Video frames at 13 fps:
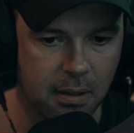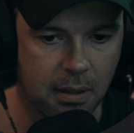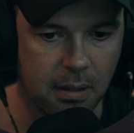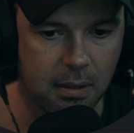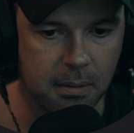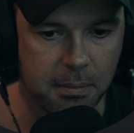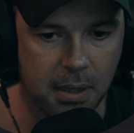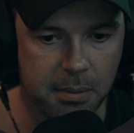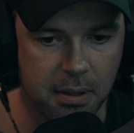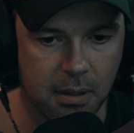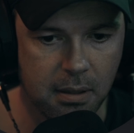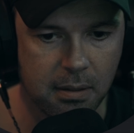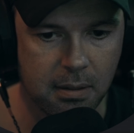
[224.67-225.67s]
and
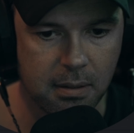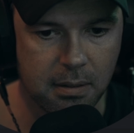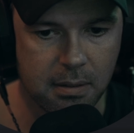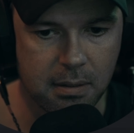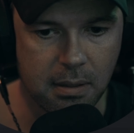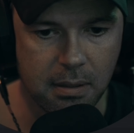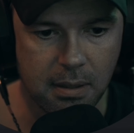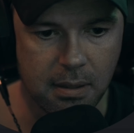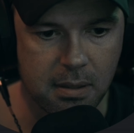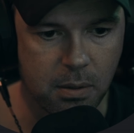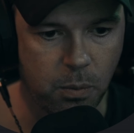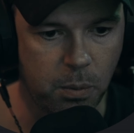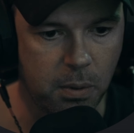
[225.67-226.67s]
maybe
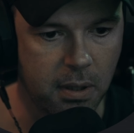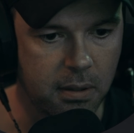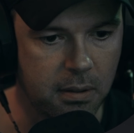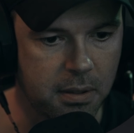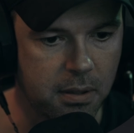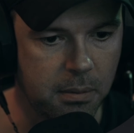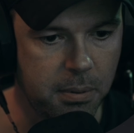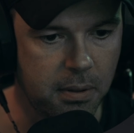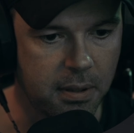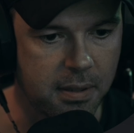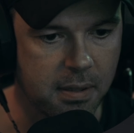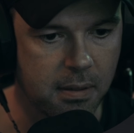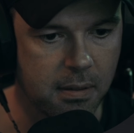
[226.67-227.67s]
delete 1 or 2
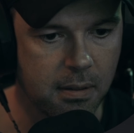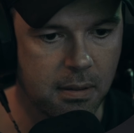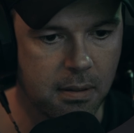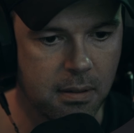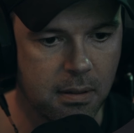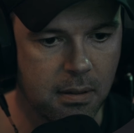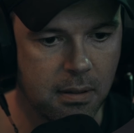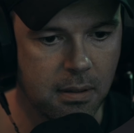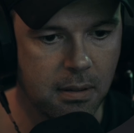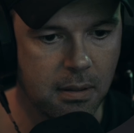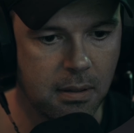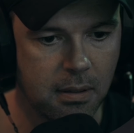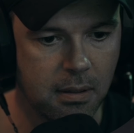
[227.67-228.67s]
points.
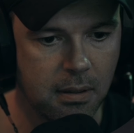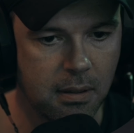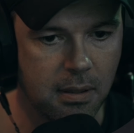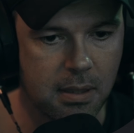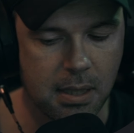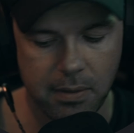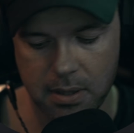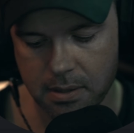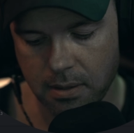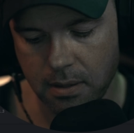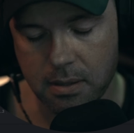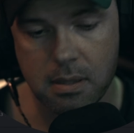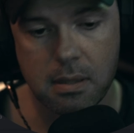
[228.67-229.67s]
Let's have a listen
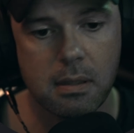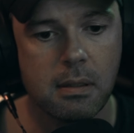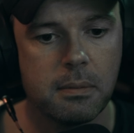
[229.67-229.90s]
to this.